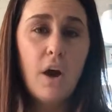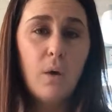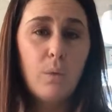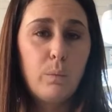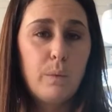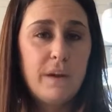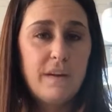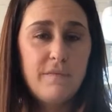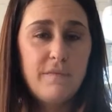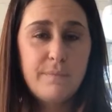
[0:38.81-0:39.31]

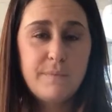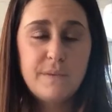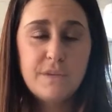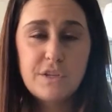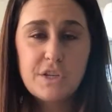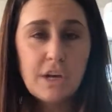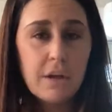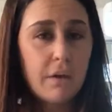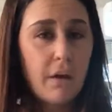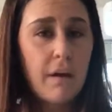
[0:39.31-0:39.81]
We
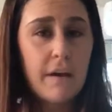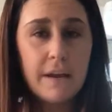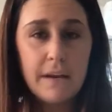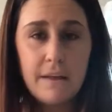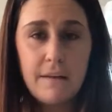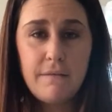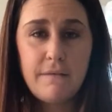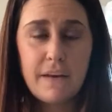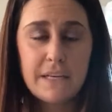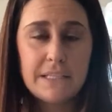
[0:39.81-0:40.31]
still are in
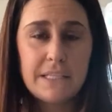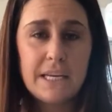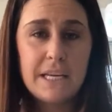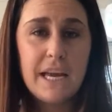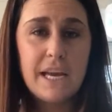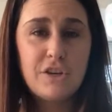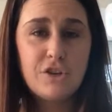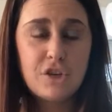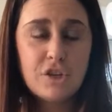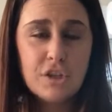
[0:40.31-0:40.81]

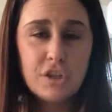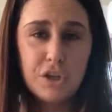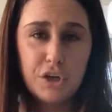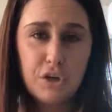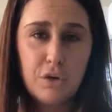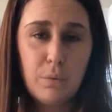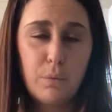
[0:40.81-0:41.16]
investigation 2.